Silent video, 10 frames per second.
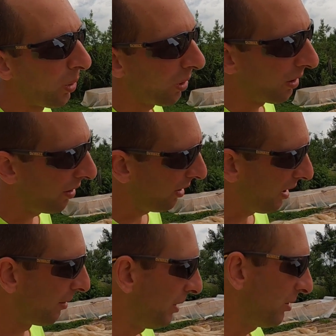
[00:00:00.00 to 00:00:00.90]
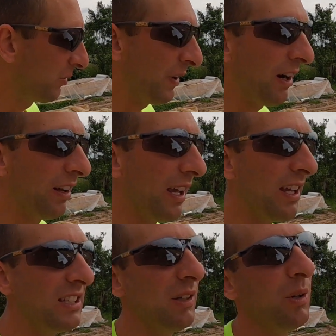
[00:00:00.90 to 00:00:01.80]
poured, it was
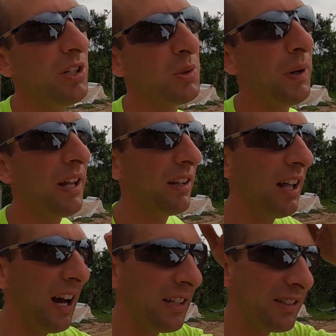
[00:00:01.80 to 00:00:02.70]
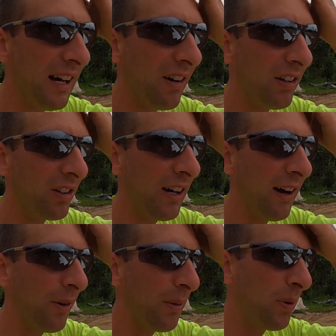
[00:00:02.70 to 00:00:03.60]
fairly easy. We just painted lines down on the
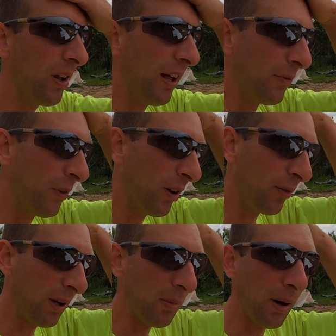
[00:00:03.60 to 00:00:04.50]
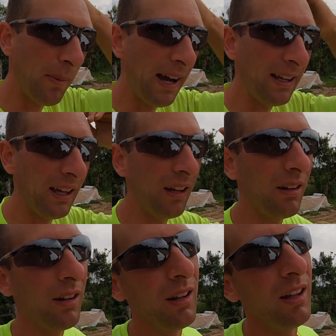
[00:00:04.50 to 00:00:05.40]
ground. We had to put all that footing rebar back
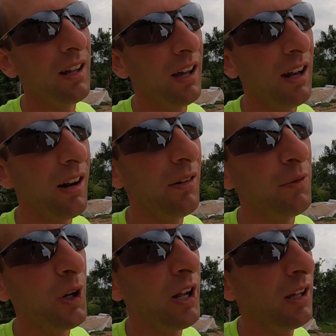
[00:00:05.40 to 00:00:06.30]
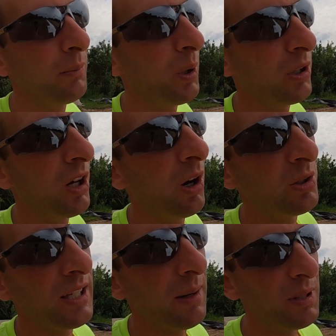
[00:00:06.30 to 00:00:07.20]
in, and our footing per
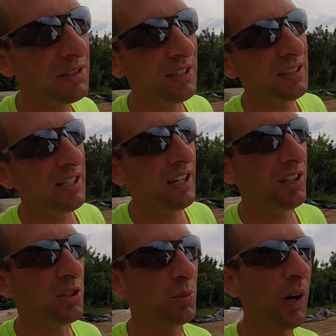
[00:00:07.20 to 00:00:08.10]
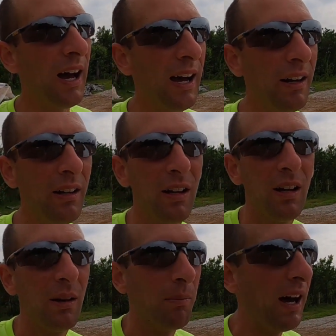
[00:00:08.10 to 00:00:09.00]
code's got to be 16 inches wide
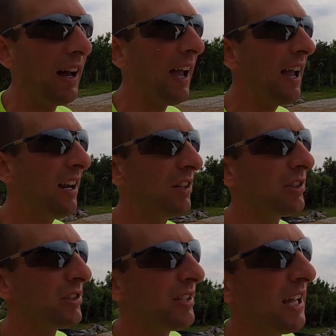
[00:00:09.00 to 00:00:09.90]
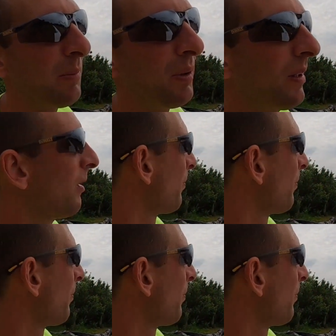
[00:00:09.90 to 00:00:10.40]
by 8 inches deep.